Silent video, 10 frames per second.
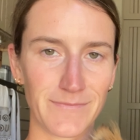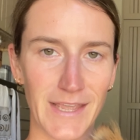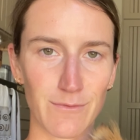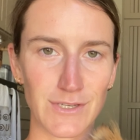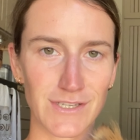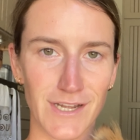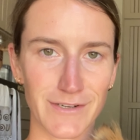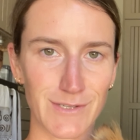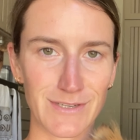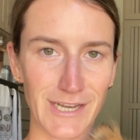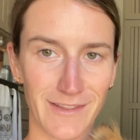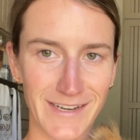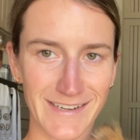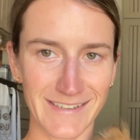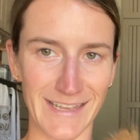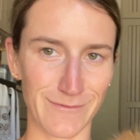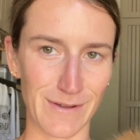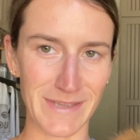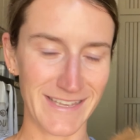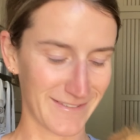We just talk to each other and
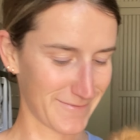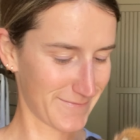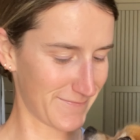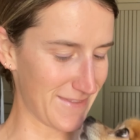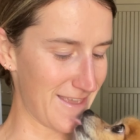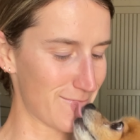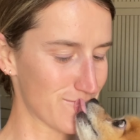Remy. Yeah.